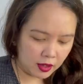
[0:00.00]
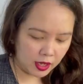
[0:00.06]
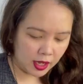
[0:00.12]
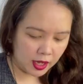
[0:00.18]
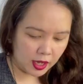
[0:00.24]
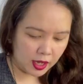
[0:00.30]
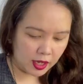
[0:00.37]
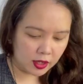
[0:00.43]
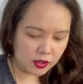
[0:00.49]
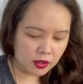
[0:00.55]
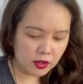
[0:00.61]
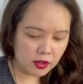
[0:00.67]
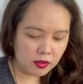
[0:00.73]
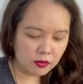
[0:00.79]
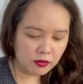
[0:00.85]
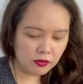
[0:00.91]
And
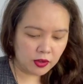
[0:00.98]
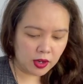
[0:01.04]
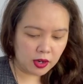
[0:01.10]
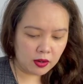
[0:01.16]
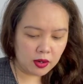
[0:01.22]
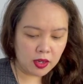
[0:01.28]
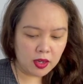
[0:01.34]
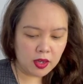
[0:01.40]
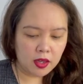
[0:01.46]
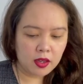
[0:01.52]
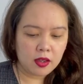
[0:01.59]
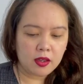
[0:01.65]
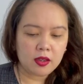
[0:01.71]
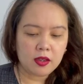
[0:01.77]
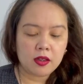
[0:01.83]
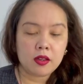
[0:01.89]
the very
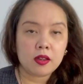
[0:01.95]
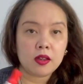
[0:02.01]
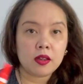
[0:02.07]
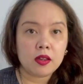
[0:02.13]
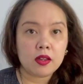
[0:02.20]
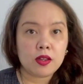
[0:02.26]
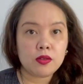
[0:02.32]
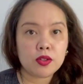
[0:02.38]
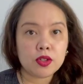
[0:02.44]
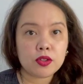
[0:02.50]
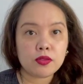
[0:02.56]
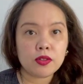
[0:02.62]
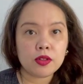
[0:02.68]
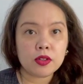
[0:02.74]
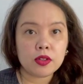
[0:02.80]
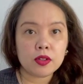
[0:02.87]

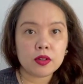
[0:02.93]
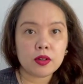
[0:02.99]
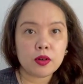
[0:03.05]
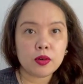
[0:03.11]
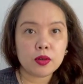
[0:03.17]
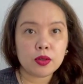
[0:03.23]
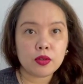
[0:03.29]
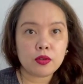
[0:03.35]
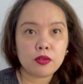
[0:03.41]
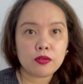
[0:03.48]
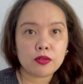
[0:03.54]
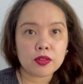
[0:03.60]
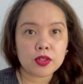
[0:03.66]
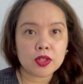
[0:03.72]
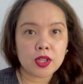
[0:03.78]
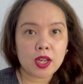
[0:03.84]
useful go-to
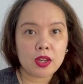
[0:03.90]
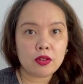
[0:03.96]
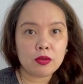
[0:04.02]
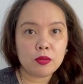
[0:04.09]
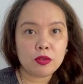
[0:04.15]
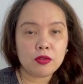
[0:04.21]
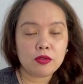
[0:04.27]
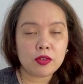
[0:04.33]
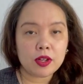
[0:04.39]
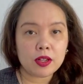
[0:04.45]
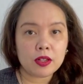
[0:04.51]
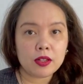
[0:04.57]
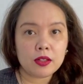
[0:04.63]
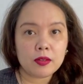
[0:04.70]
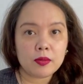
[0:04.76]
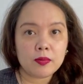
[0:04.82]
for stain
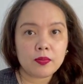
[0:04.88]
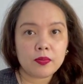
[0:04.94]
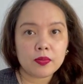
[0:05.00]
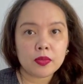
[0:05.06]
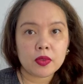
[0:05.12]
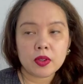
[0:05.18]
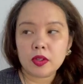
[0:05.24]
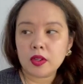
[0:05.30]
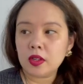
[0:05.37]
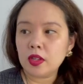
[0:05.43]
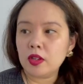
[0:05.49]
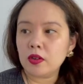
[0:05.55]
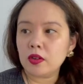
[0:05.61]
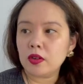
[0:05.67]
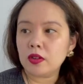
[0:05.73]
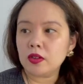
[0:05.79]
removal,
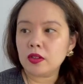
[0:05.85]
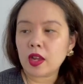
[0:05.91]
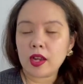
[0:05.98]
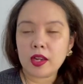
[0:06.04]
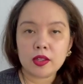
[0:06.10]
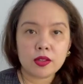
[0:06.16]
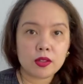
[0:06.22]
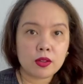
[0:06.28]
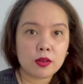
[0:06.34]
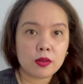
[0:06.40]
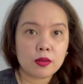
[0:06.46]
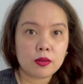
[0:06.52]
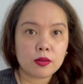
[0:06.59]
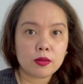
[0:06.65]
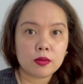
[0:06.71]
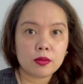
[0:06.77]
your
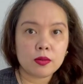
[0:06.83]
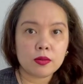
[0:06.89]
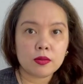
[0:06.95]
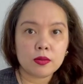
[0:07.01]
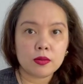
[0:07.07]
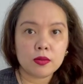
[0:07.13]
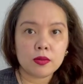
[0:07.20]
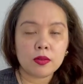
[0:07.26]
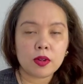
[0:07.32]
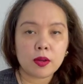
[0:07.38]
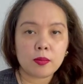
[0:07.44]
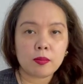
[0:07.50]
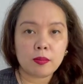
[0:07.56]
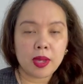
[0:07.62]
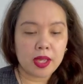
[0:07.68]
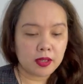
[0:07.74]
Tide-to-go
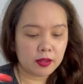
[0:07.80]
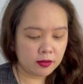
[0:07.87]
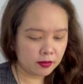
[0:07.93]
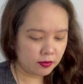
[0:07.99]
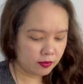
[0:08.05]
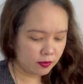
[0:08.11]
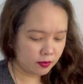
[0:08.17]
pen.